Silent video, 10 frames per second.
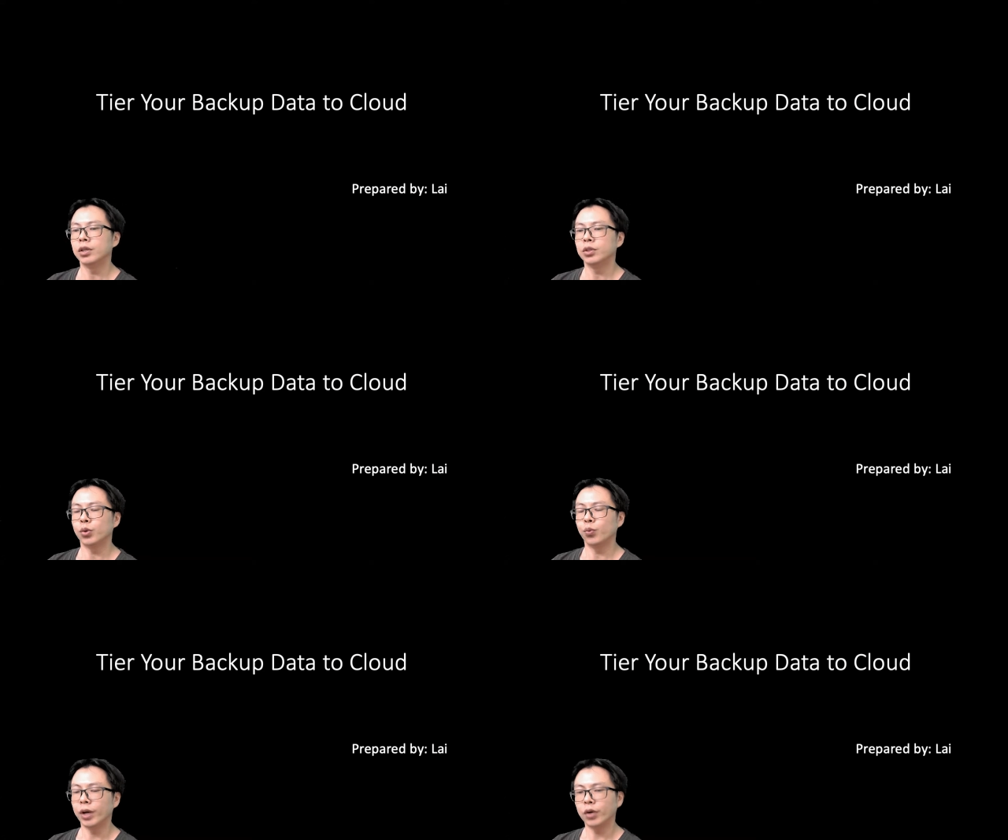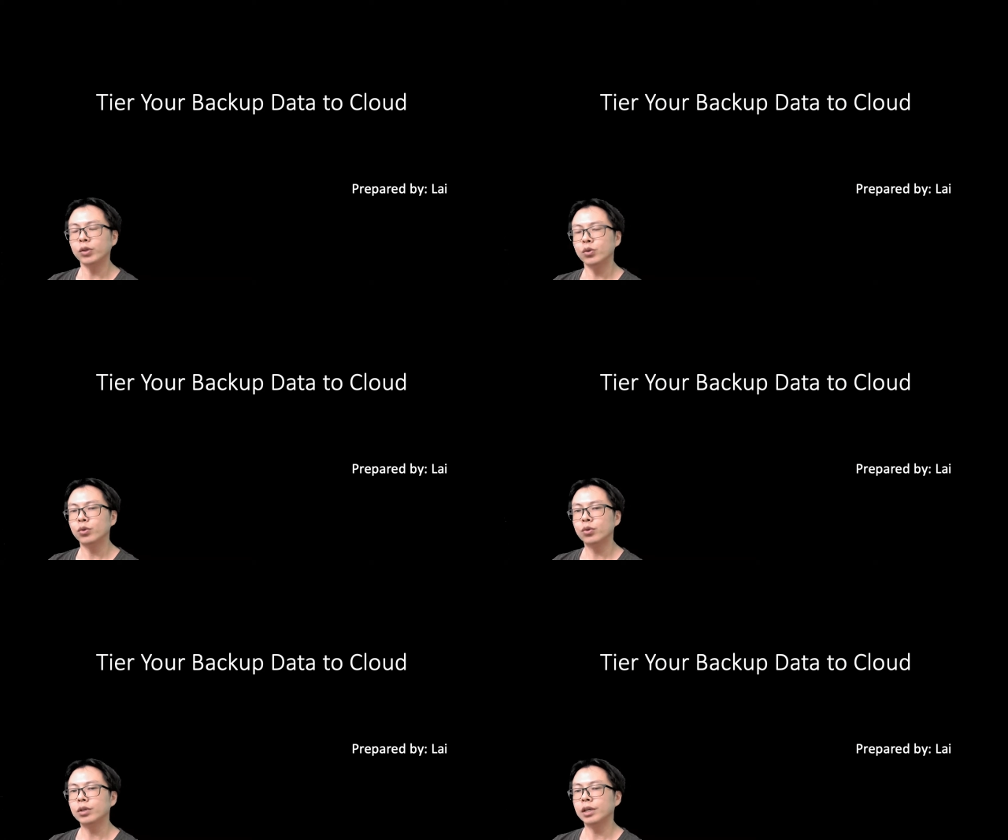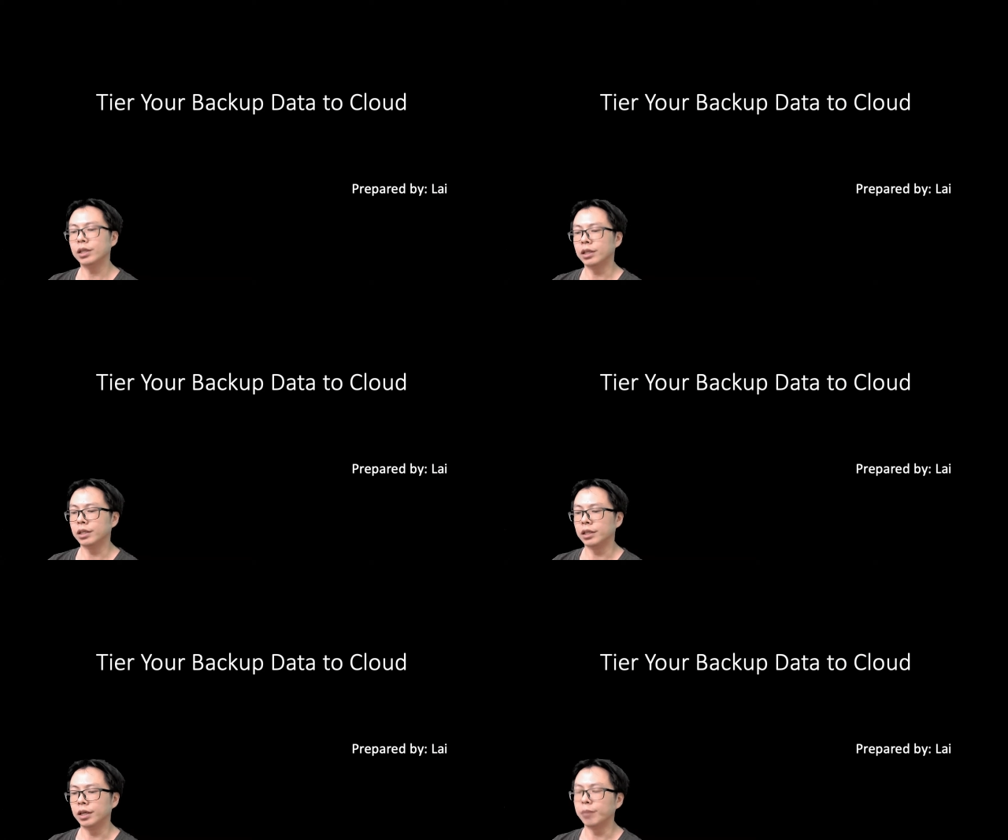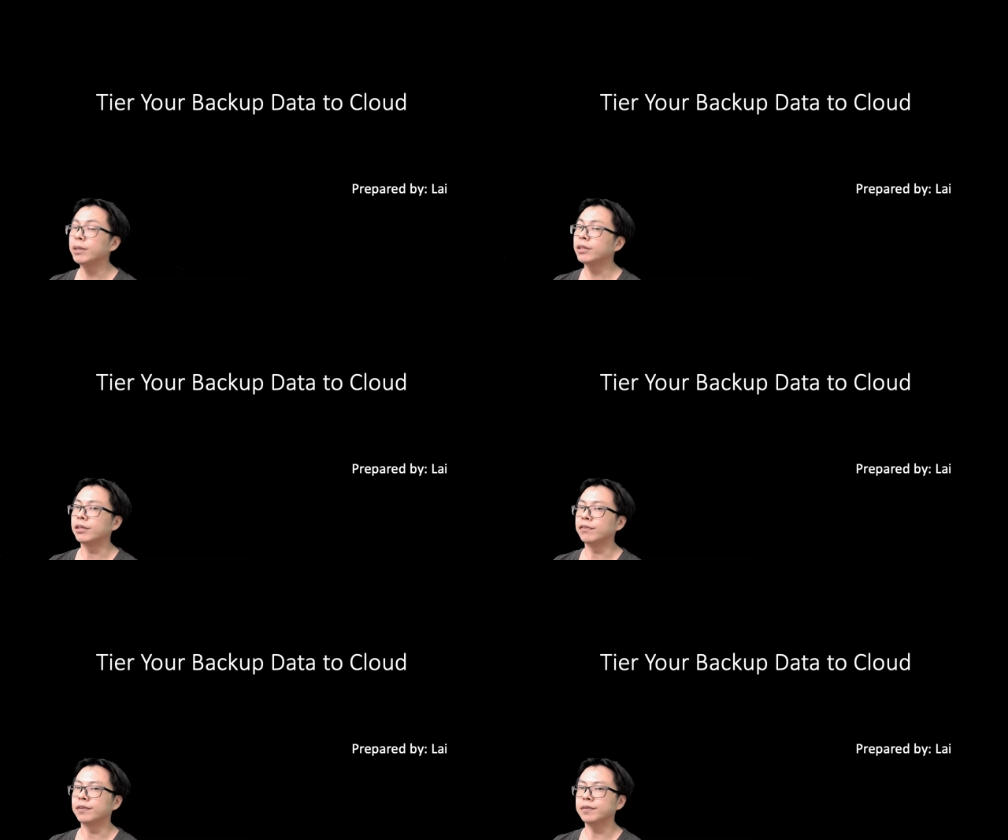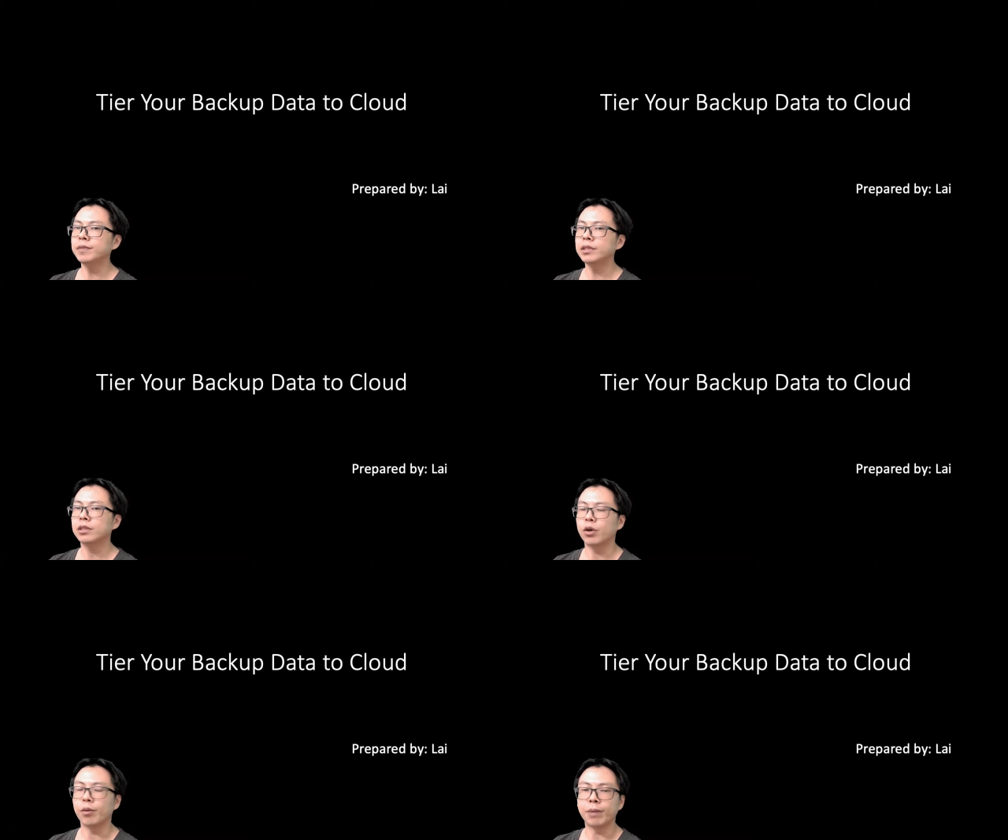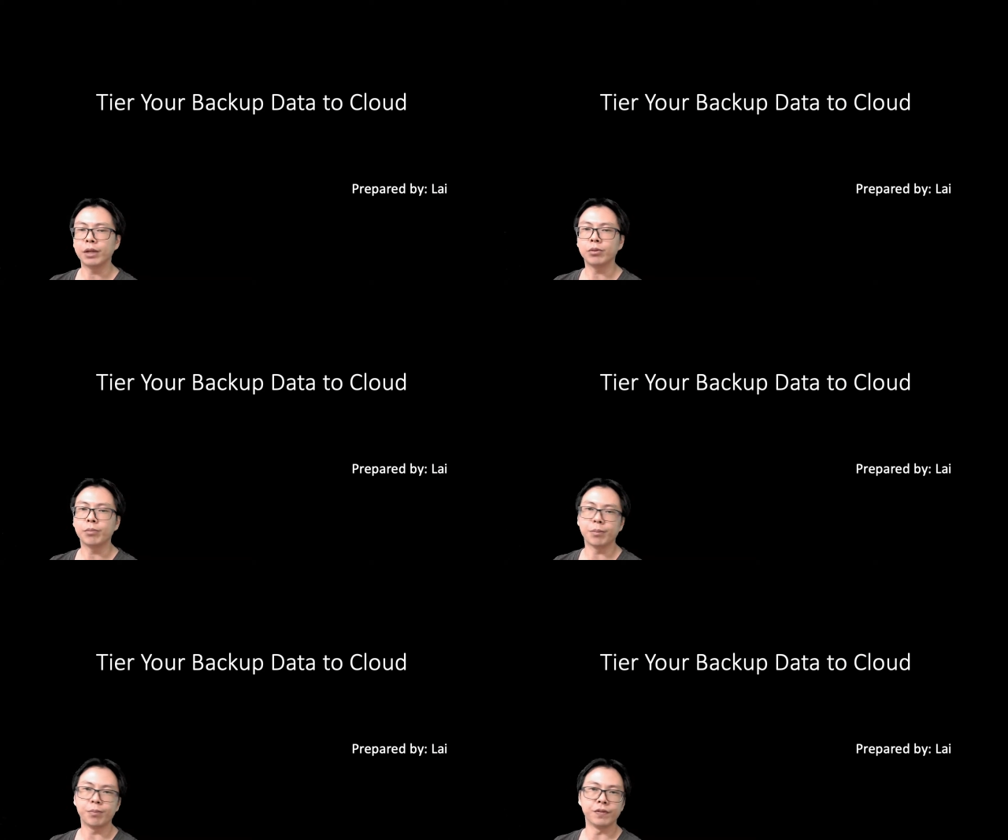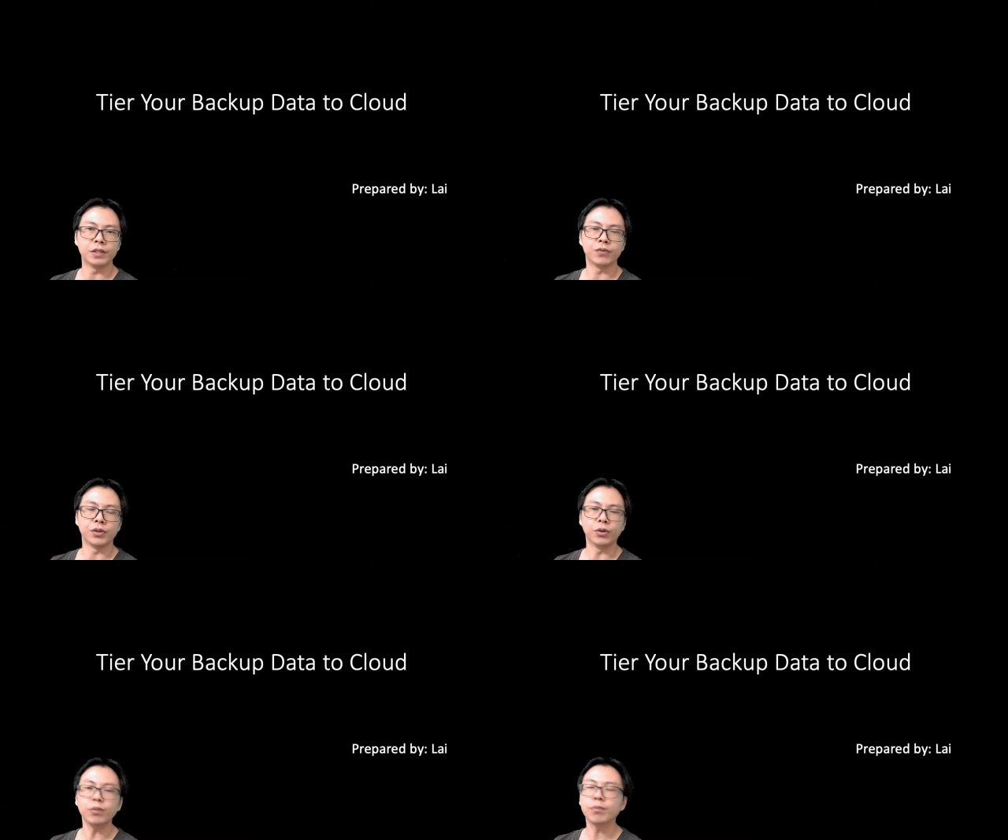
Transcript: So we are going to do a bit different compared to my previous video.